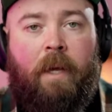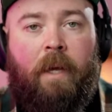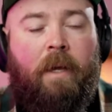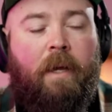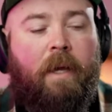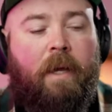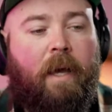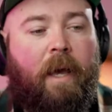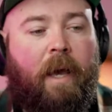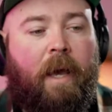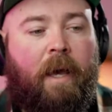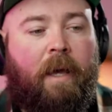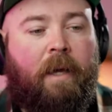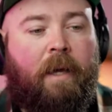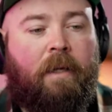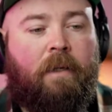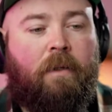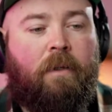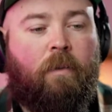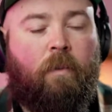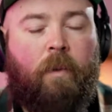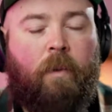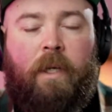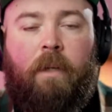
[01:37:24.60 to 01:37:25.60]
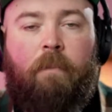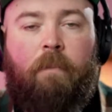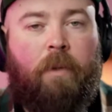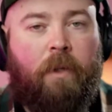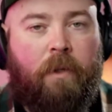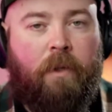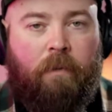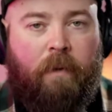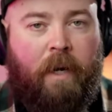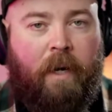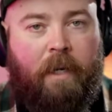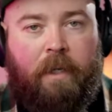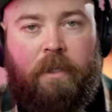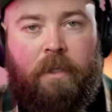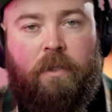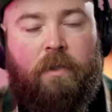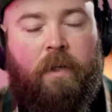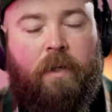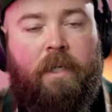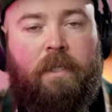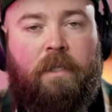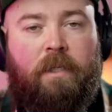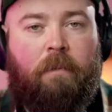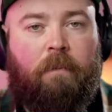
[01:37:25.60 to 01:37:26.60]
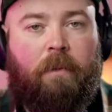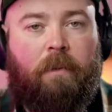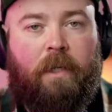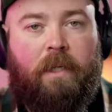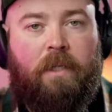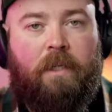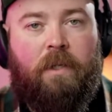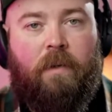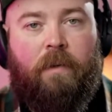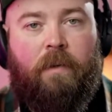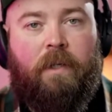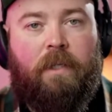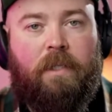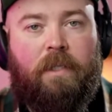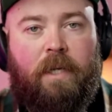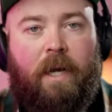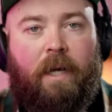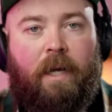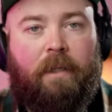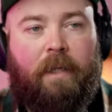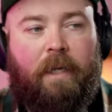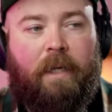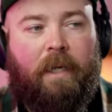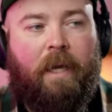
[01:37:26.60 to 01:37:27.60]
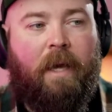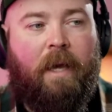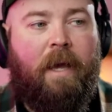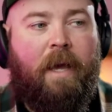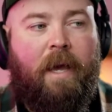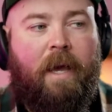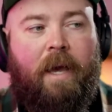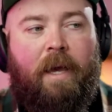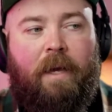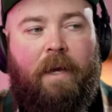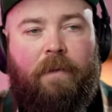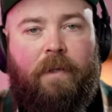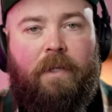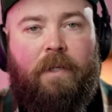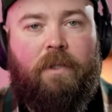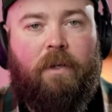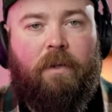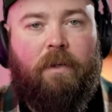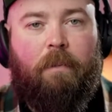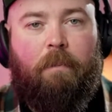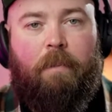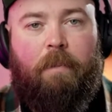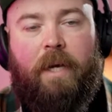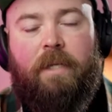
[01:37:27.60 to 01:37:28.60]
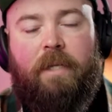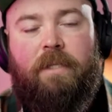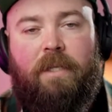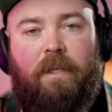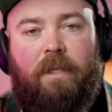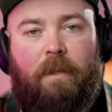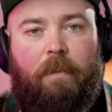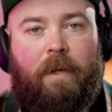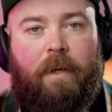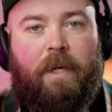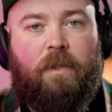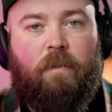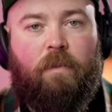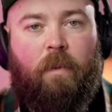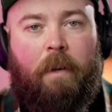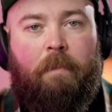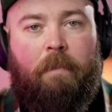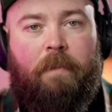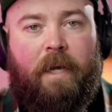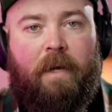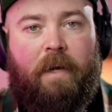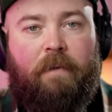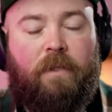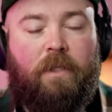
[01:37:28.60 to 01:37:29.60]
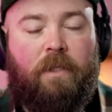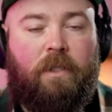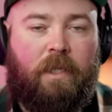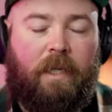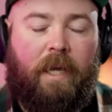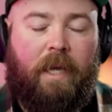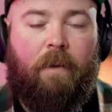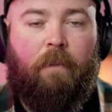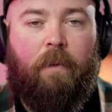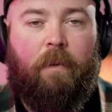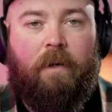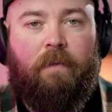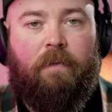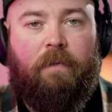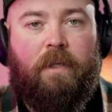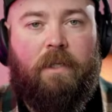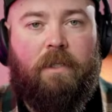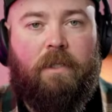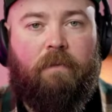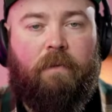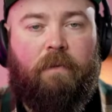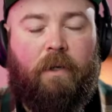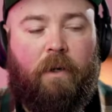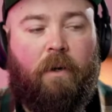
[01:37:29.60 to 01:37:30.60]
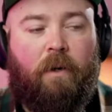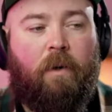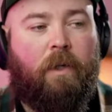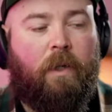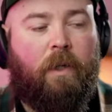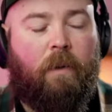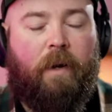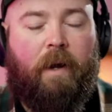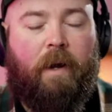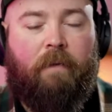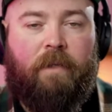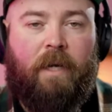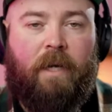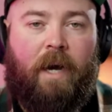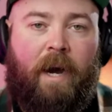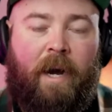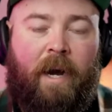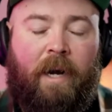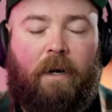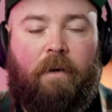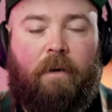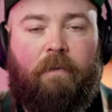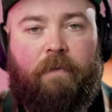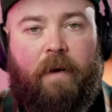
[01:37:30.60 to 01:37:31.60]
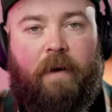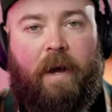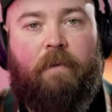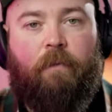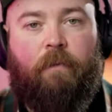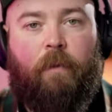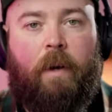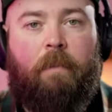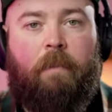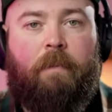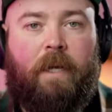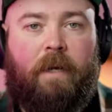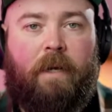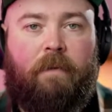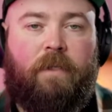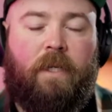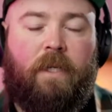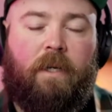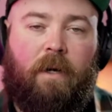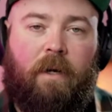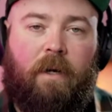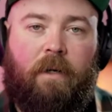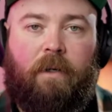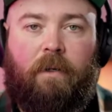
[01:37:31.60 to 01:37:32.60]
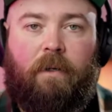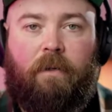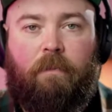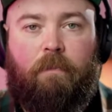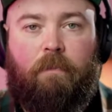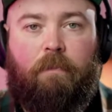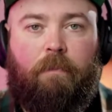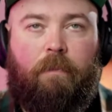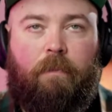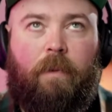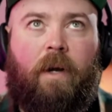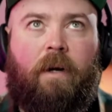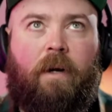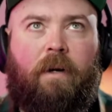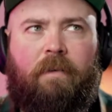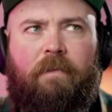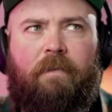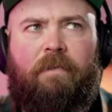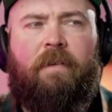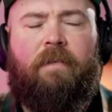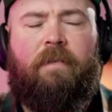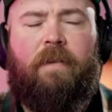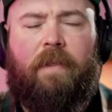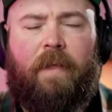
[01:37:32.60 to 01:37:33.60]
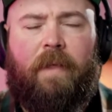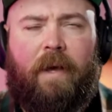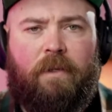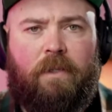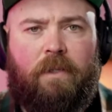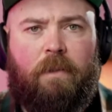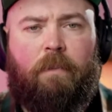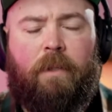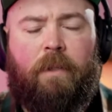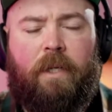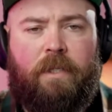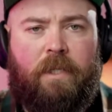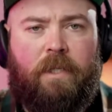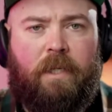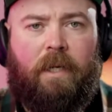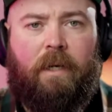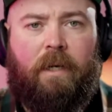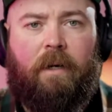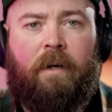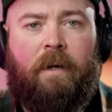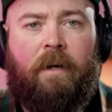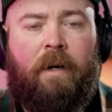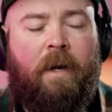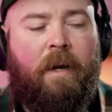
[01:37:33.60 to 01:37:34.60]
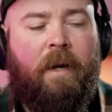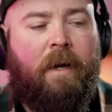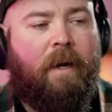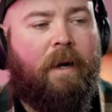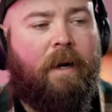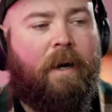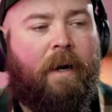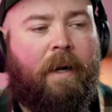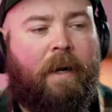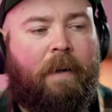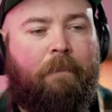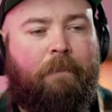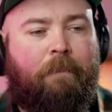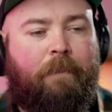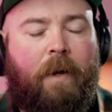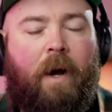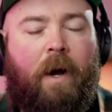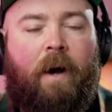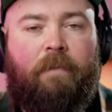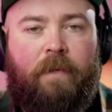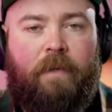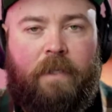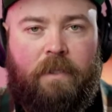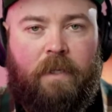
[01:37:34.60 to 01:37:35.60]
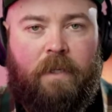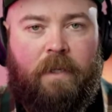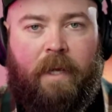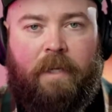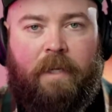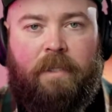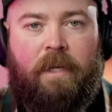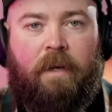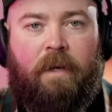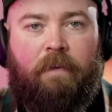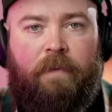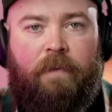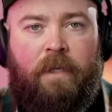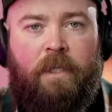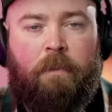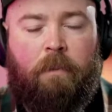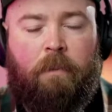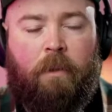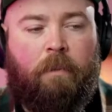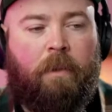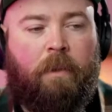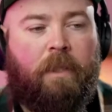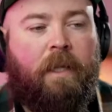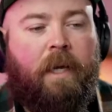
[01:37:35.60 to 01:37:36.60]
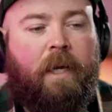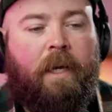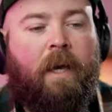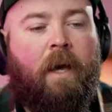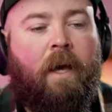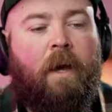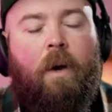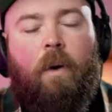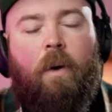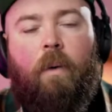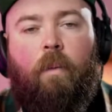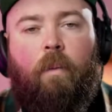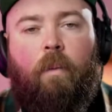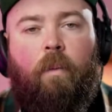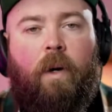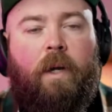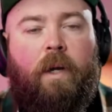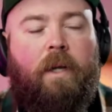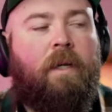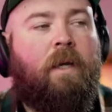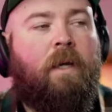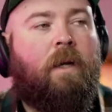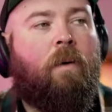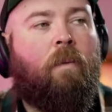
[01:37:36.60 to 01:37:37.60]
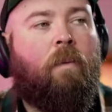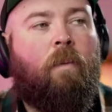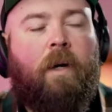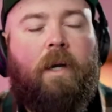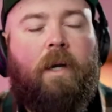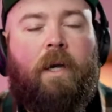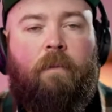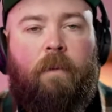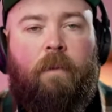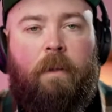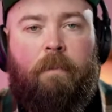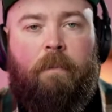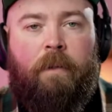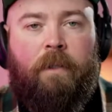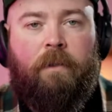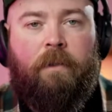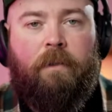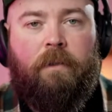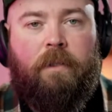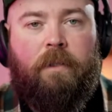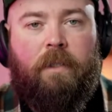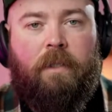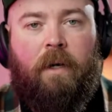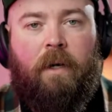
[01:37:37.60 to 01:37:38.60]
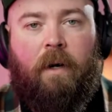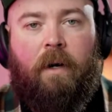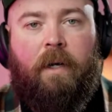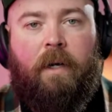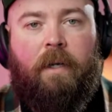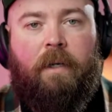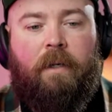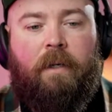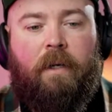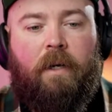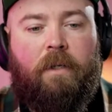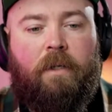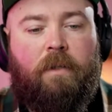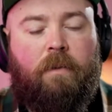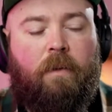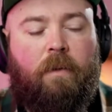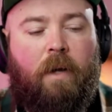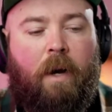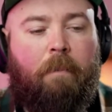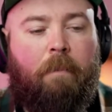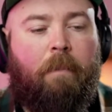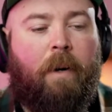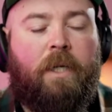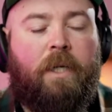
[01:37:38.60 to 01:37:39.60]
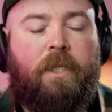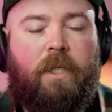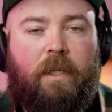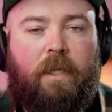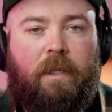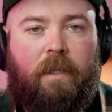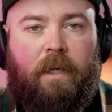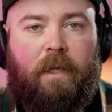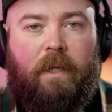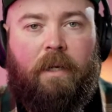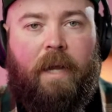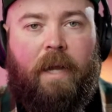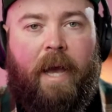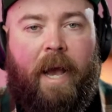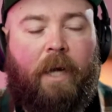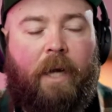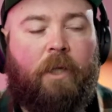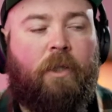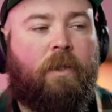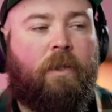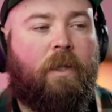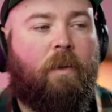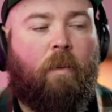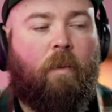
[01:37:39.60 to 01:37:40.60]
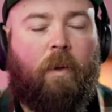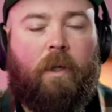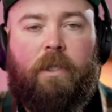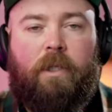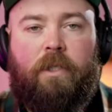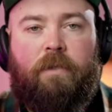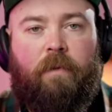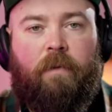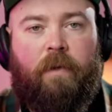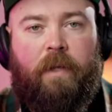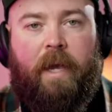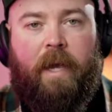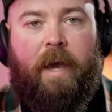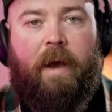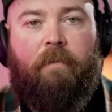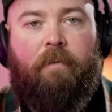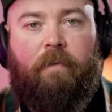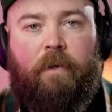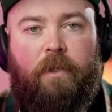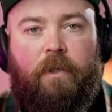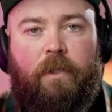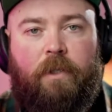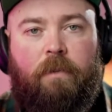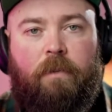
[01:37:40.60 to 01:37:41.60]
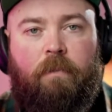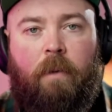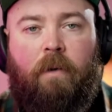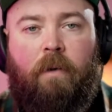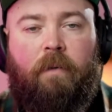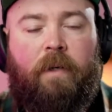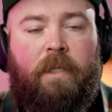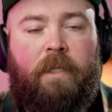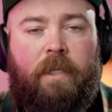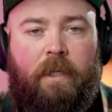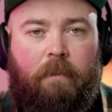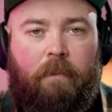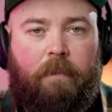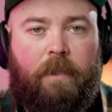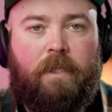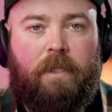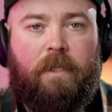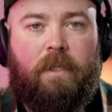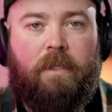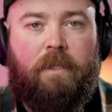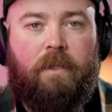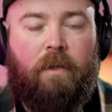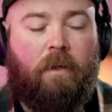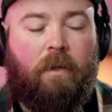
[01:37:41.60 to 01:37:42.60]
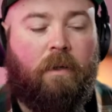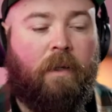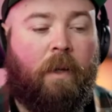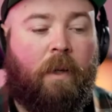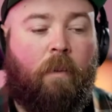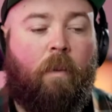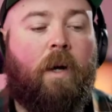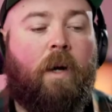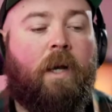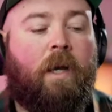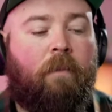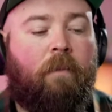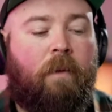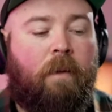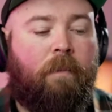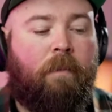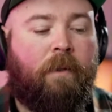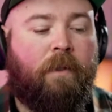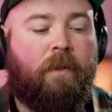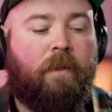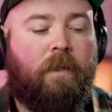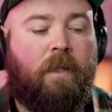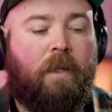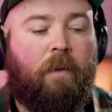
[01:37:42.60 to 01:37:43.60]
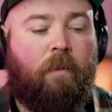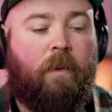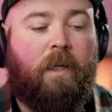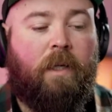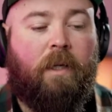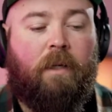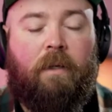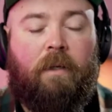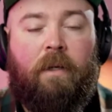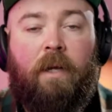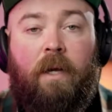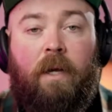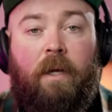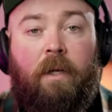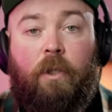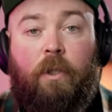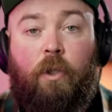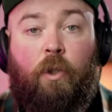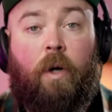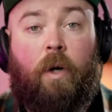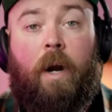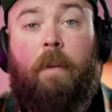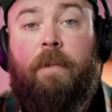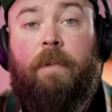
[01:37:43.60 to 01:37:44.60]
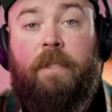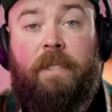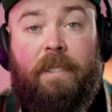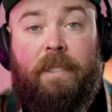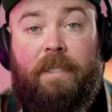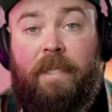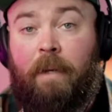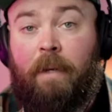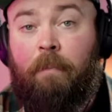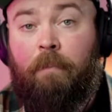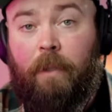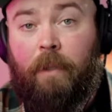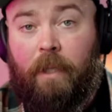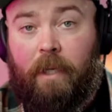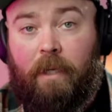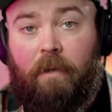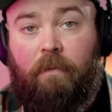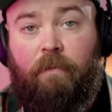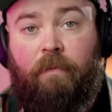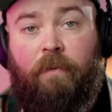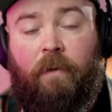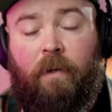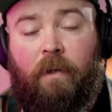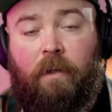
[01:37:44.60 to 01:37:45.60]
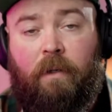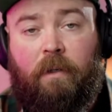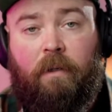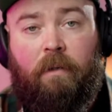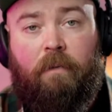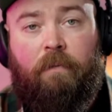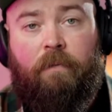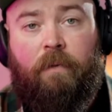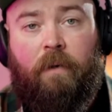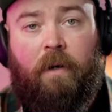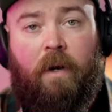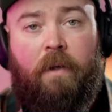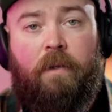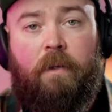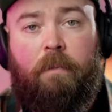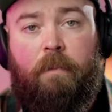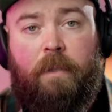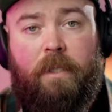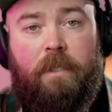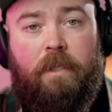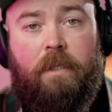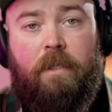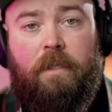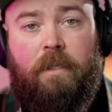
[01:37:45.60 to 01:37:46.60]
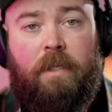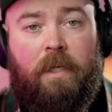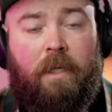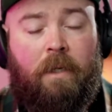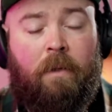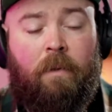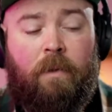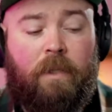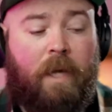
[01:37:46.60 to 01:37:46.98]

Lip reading: And we can put the right constraints in place so that it's not like, hey, these are the best of the best web devs, and to get one of these of your own, you would have to hire 5 web devs at 150,000 plus a year. Obviously, that's not feasible. But like, what could we build on a budget that actually works for the average small retail business? Or like, what can we build that we could drop as a template for other businesses to use?